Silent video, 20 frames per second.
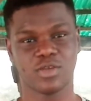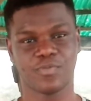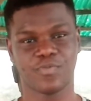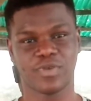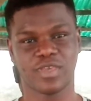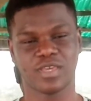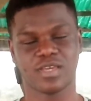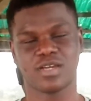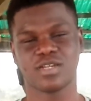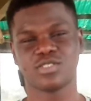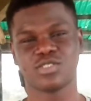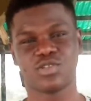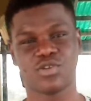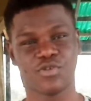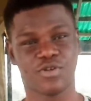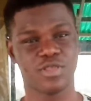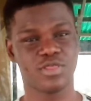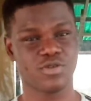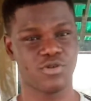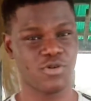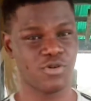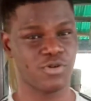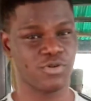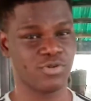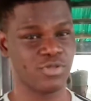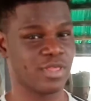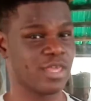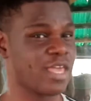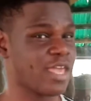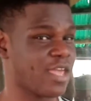topic, three
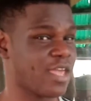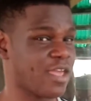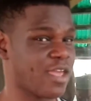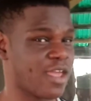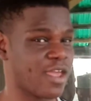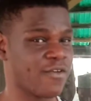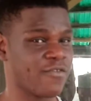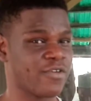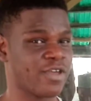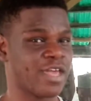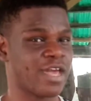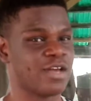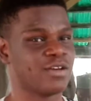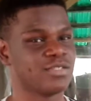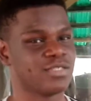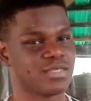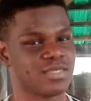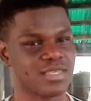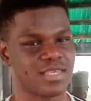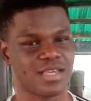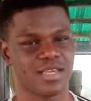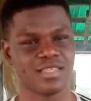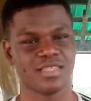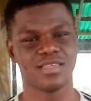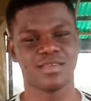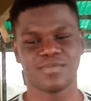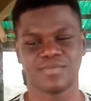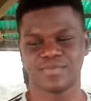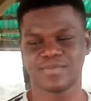struggles every guy understands.